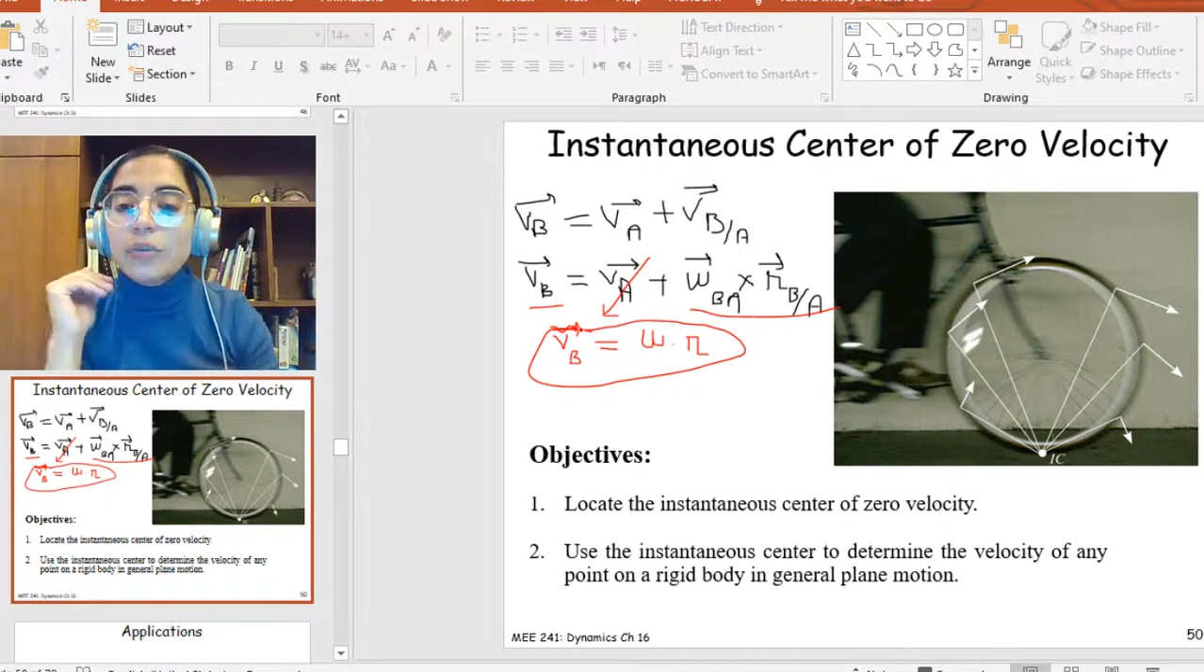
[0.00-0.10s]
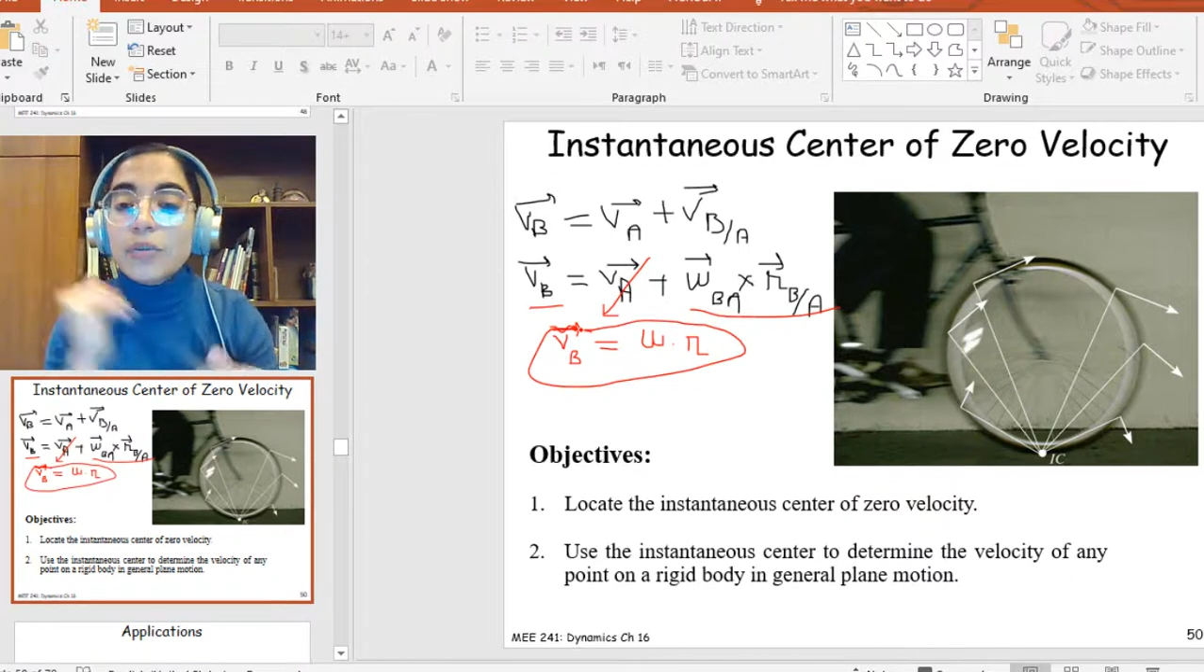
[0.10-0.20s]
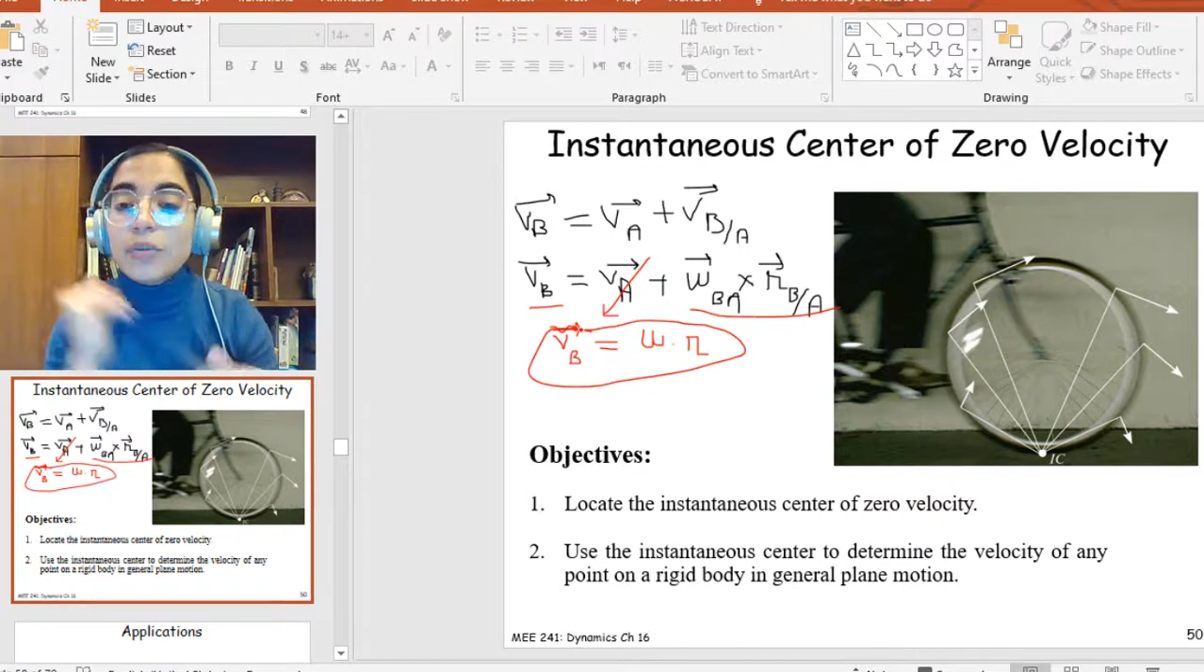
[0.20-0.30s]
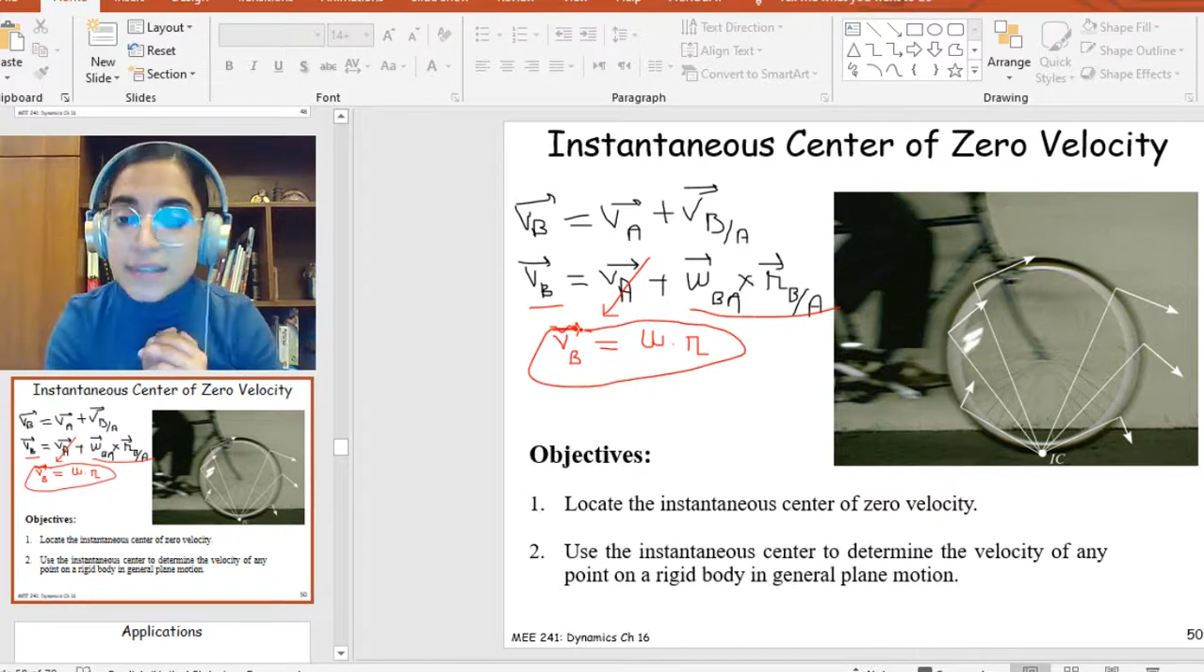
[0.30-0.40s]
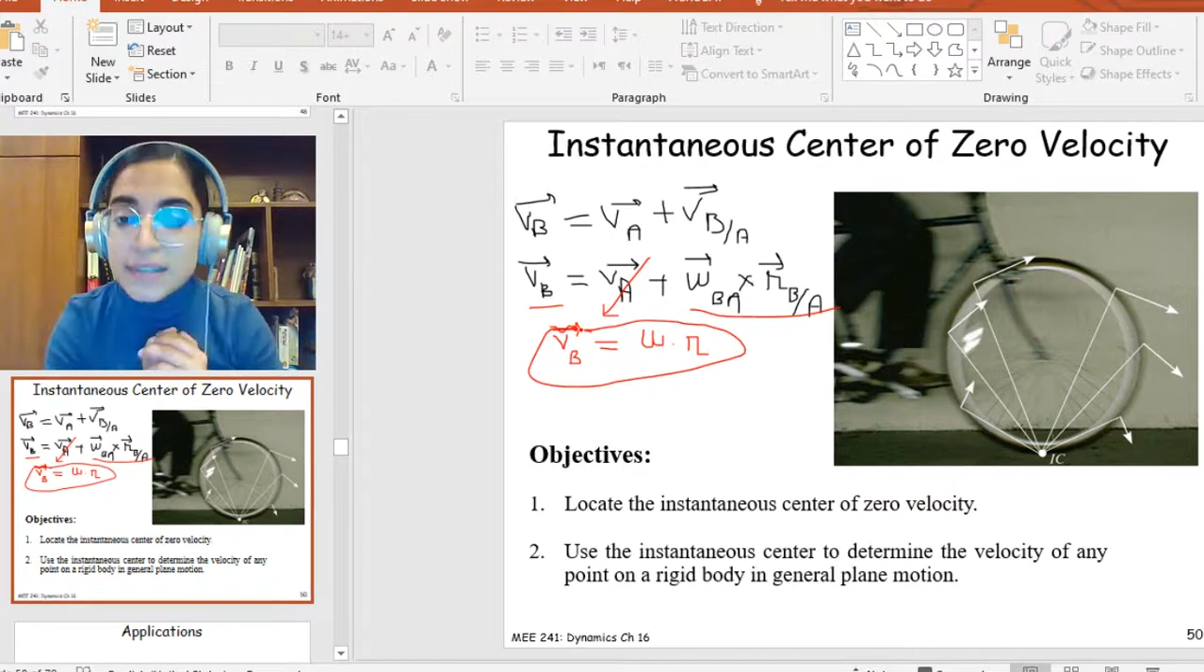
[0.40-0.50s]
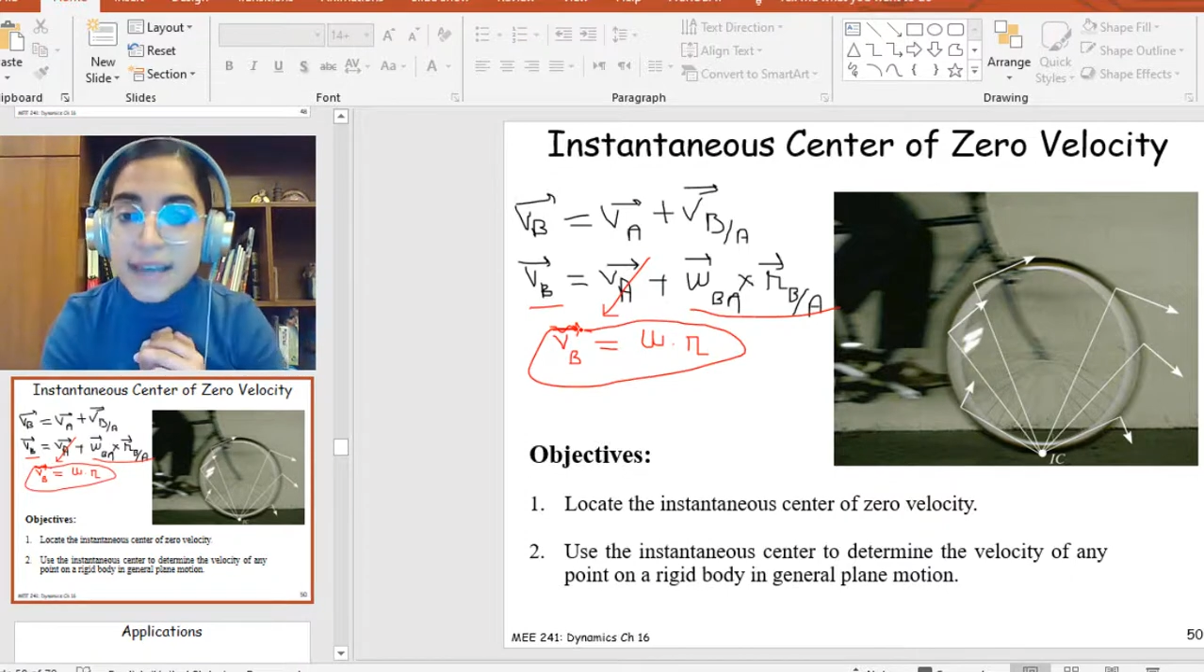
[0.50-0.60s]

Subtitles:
to the